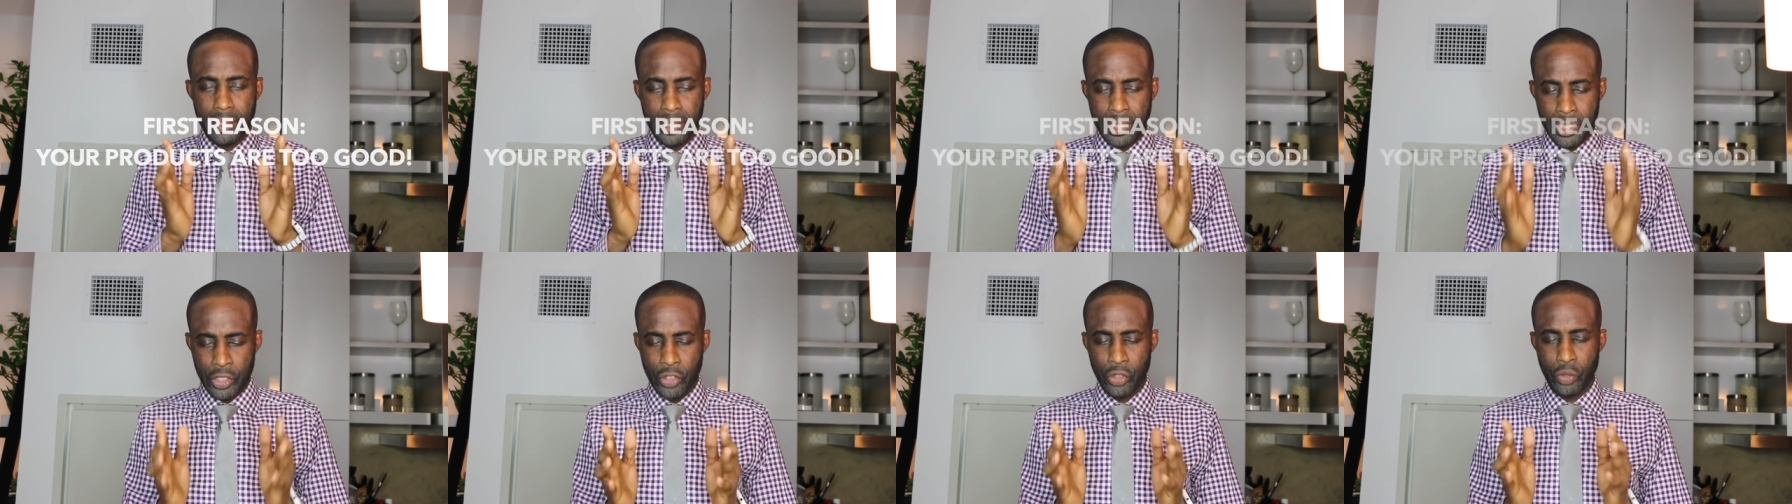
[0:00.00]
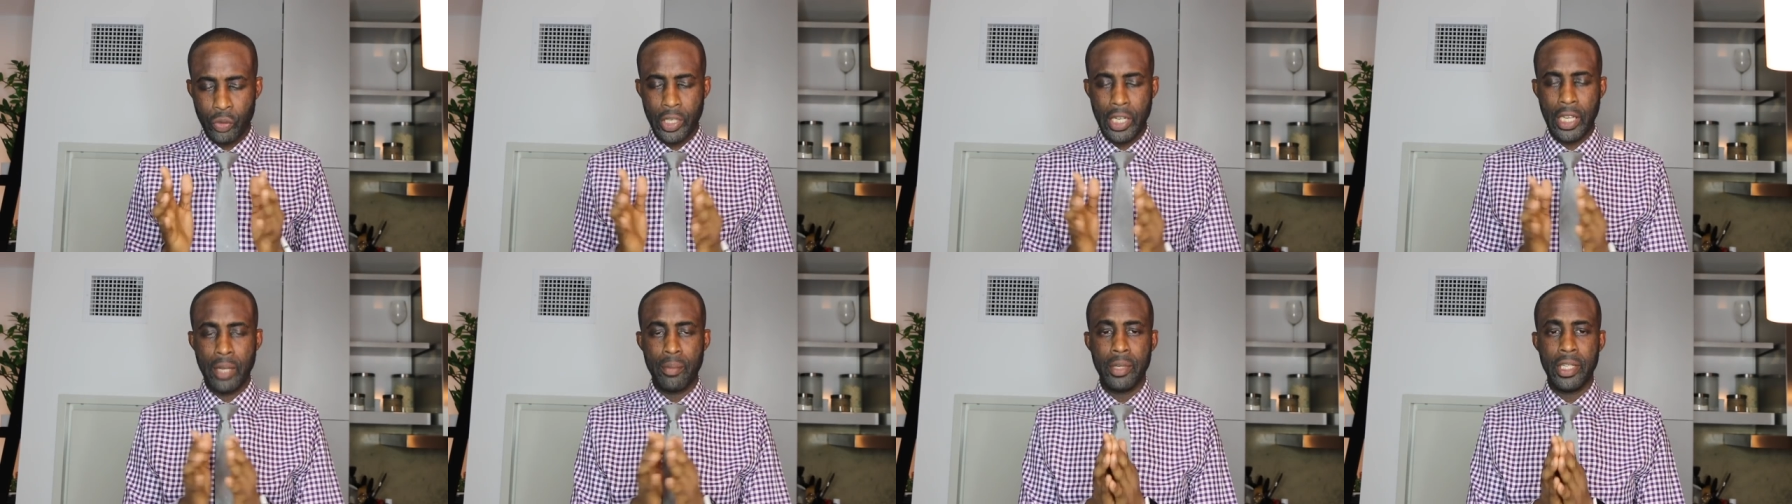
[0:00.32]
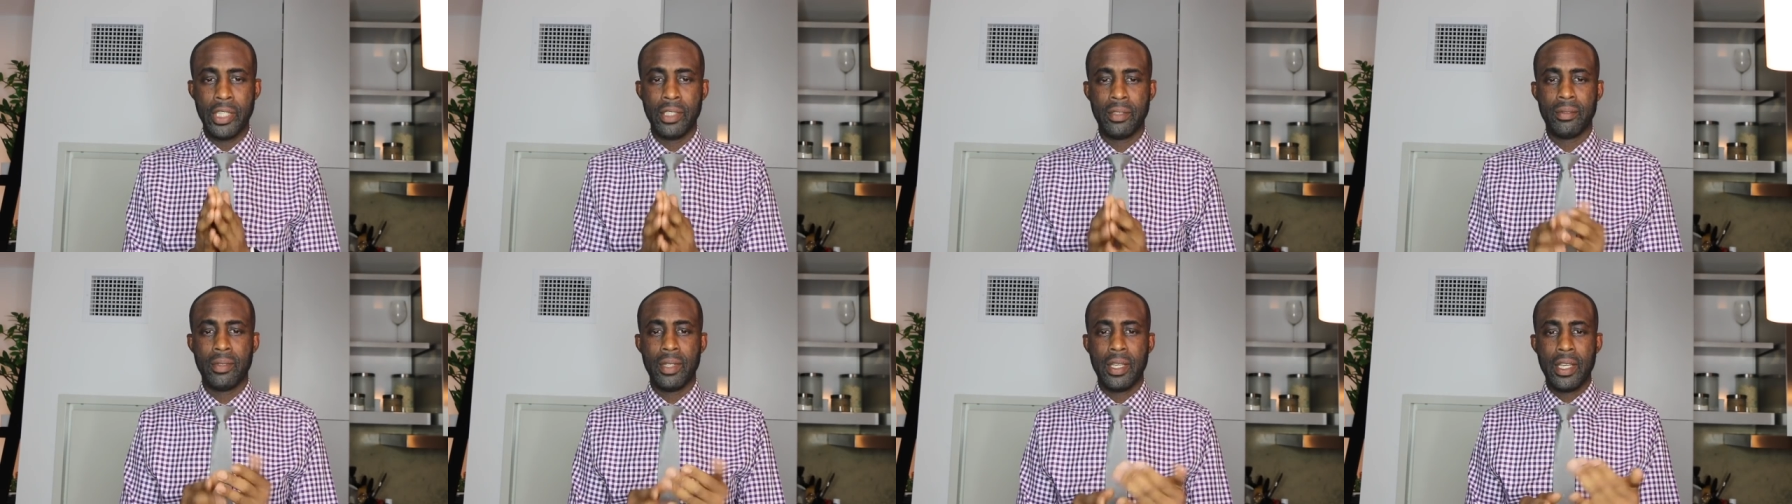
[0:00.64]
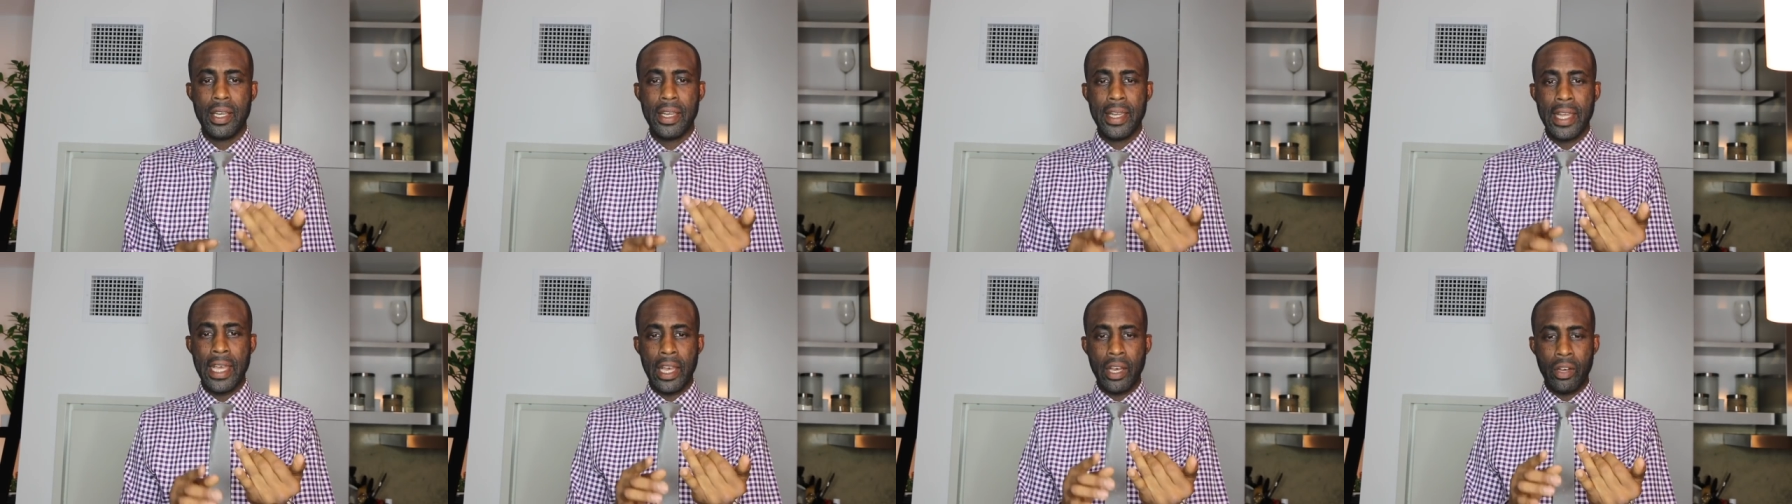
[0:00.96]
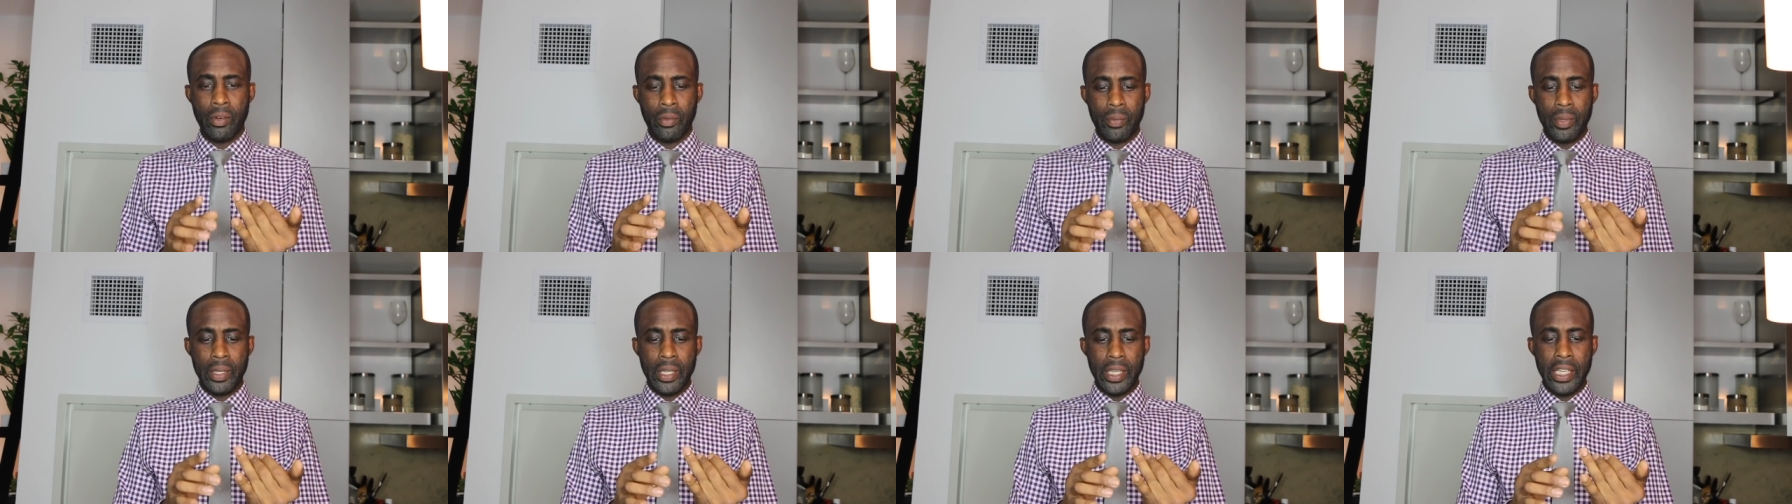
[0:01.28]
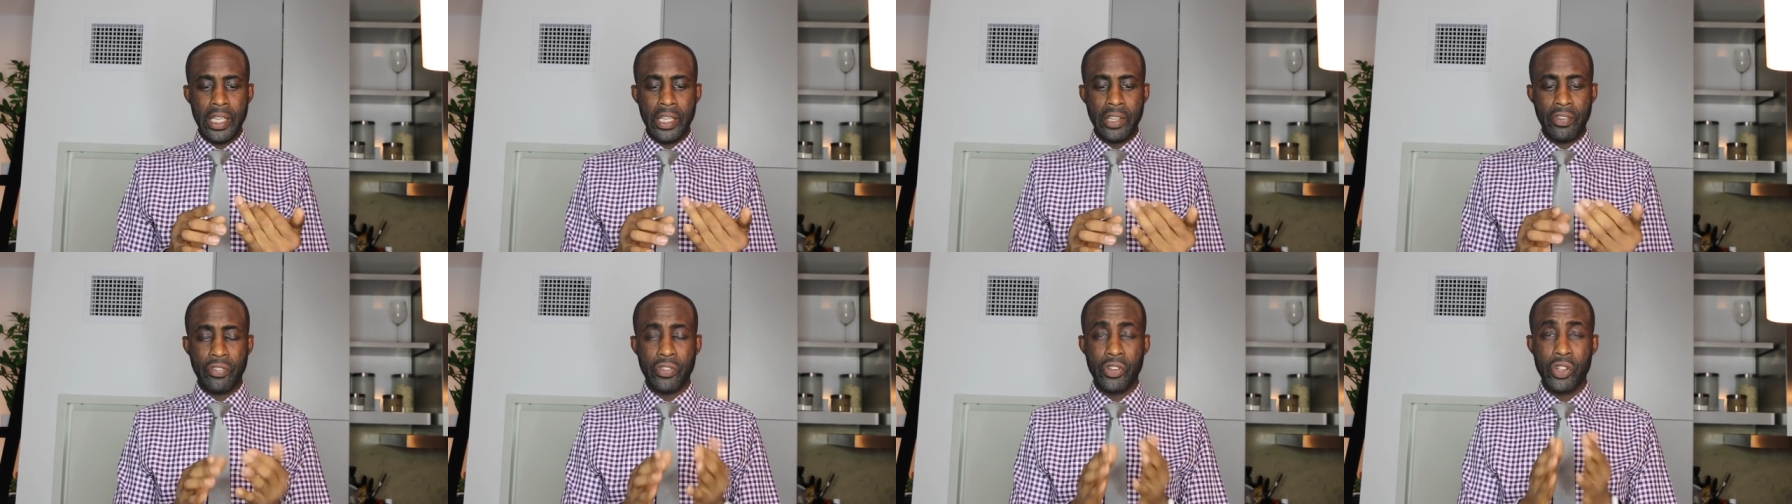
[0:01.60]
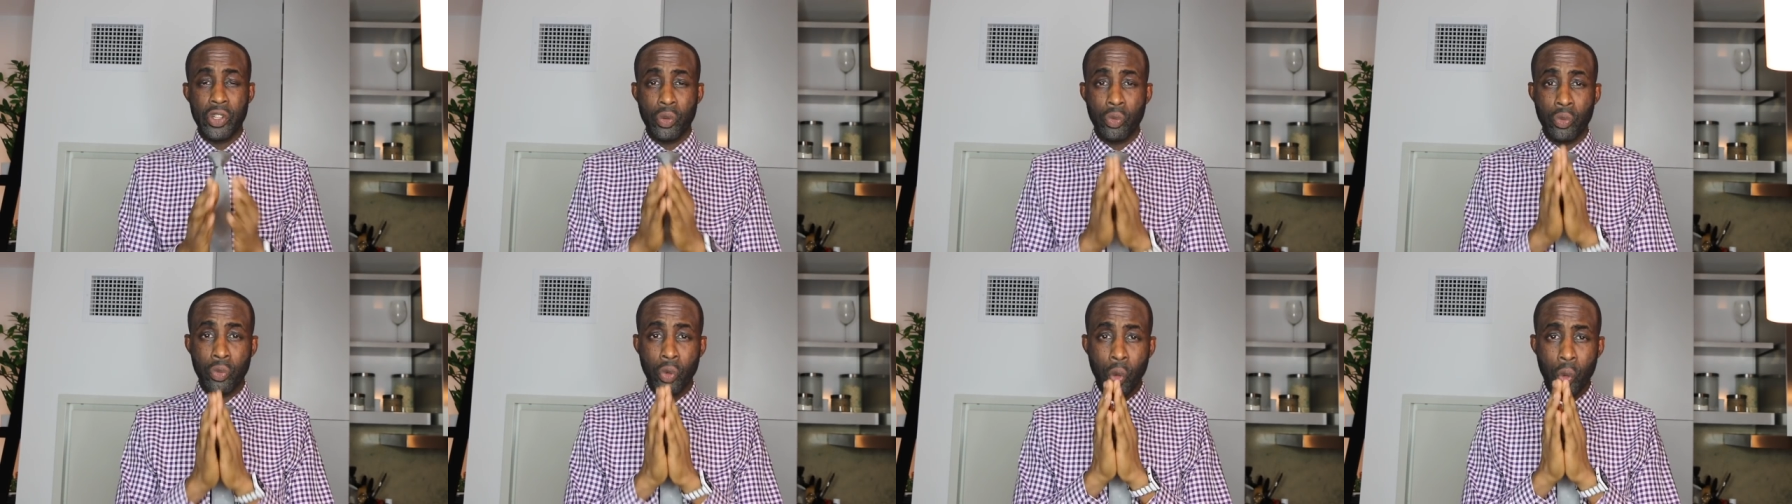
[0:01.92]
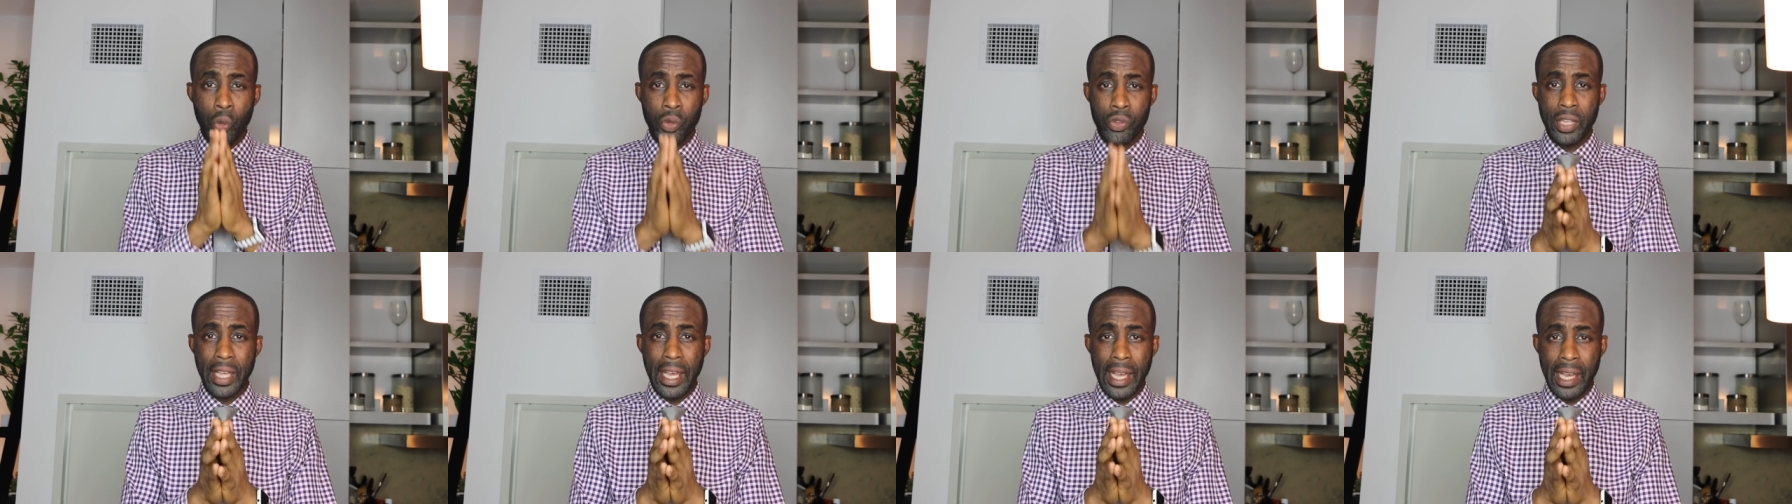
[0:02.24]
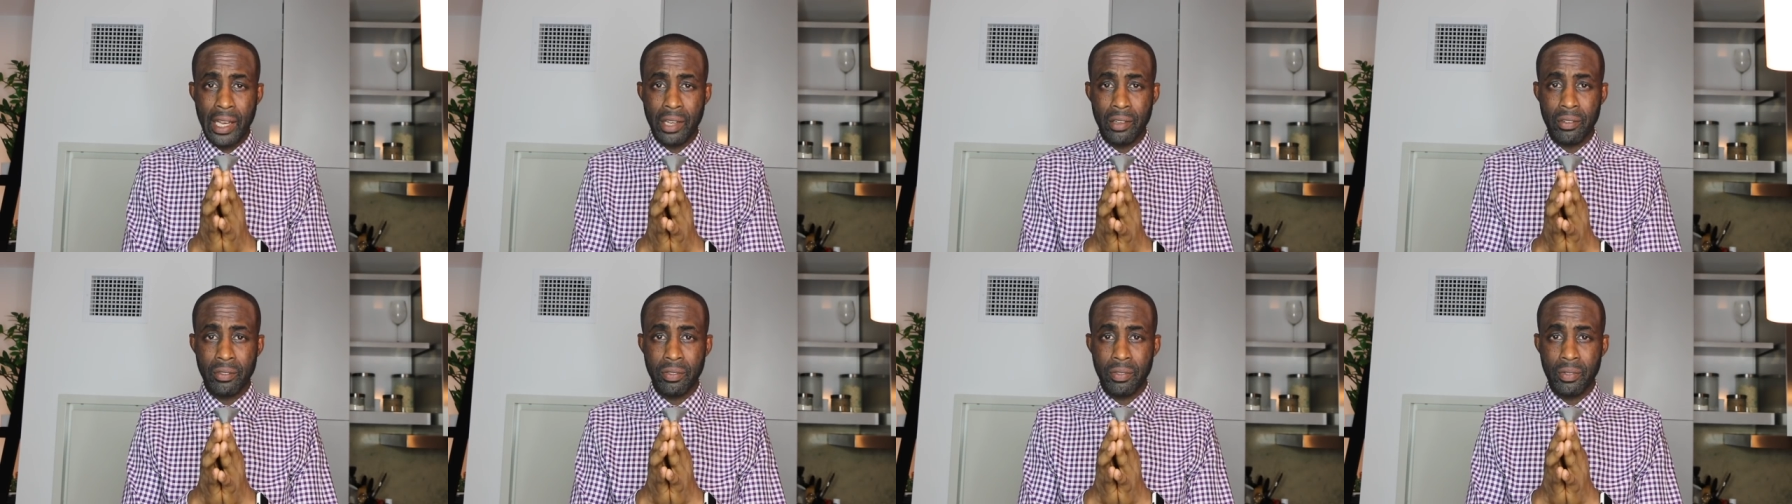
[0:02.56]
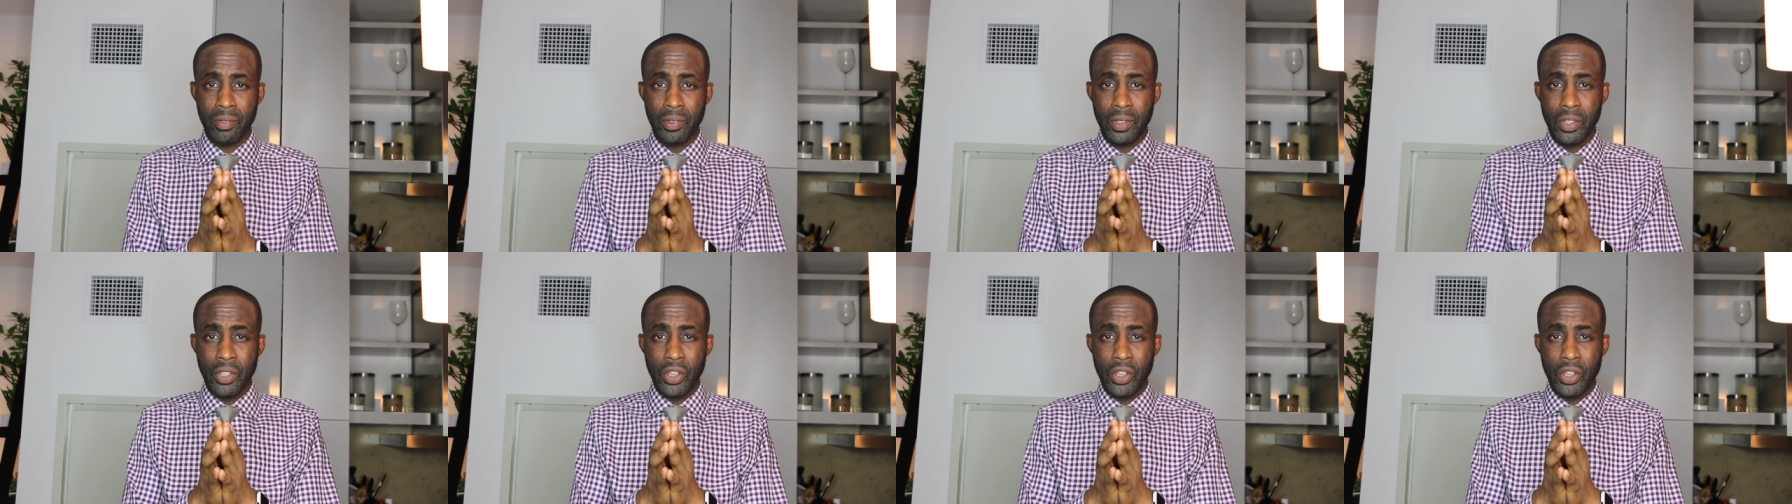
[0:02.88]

Here's what I mean. Now, if your Rose Ave,